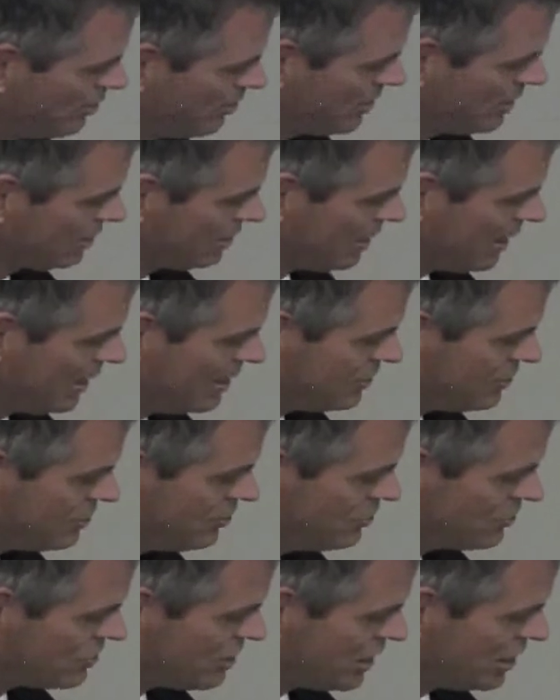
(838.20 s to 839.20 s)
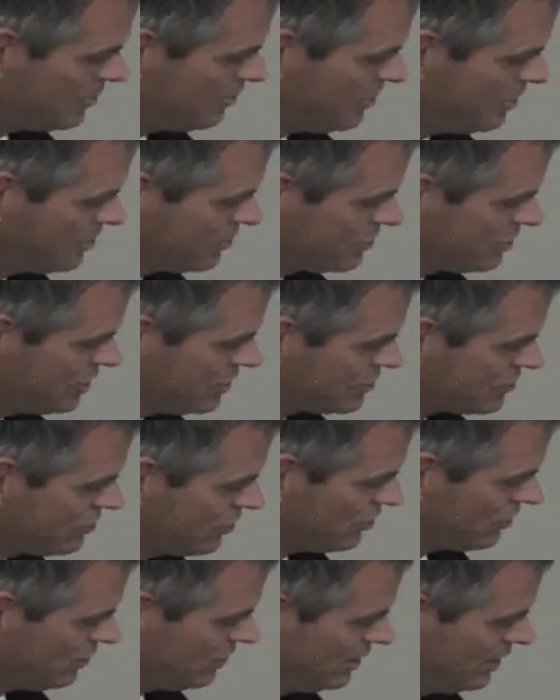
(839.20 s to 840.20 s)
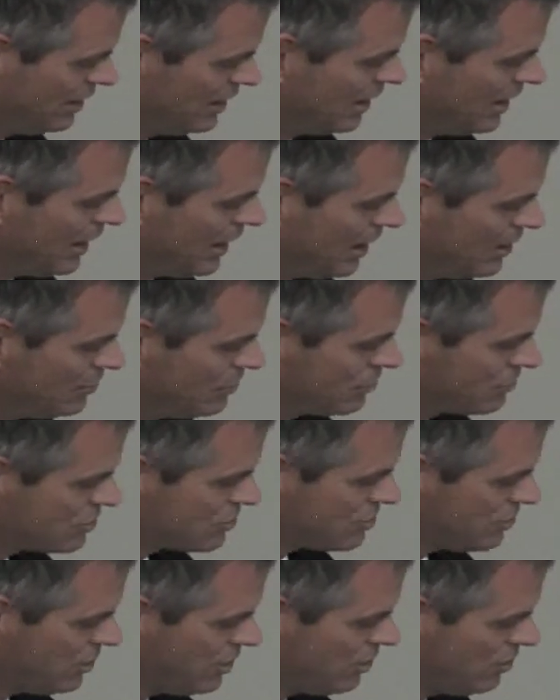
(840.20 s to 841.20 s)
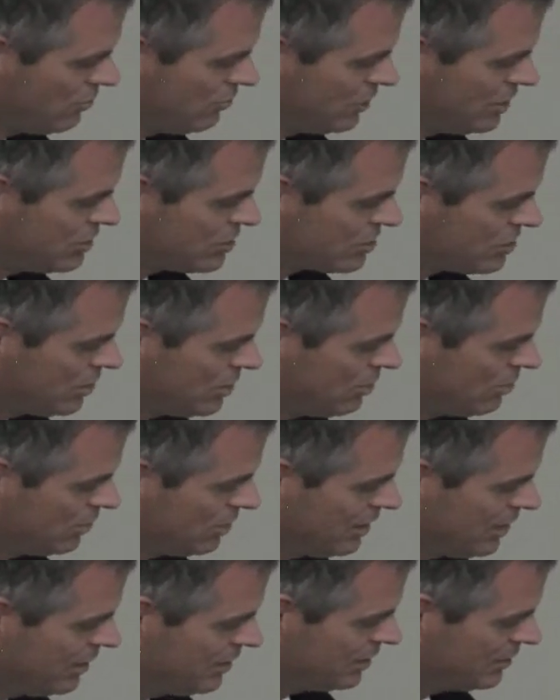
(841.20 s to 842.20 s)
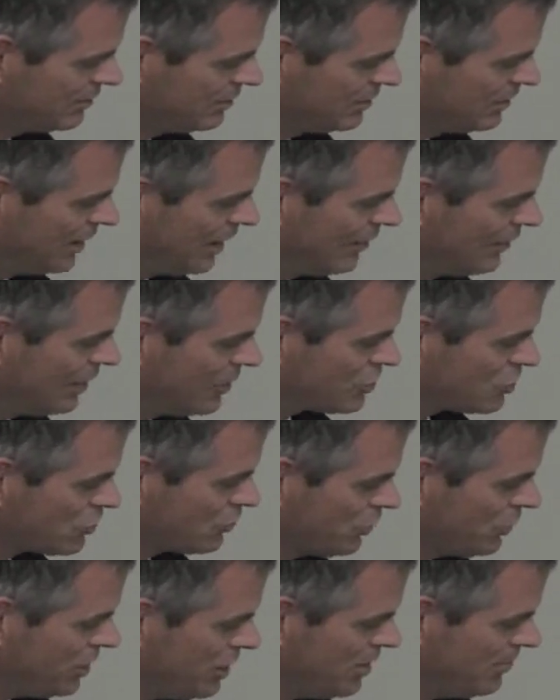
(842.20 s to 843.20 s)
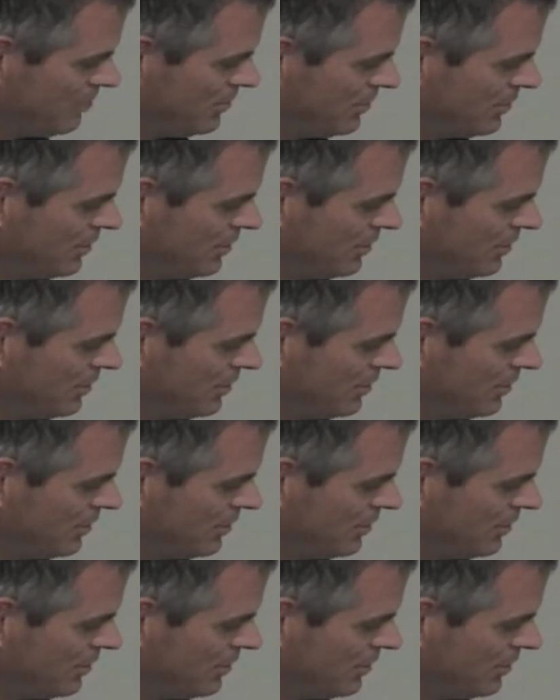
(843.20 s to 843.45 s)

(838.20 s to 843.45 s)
the midline two centimeters distal, and you slowly, slowly, and they scream,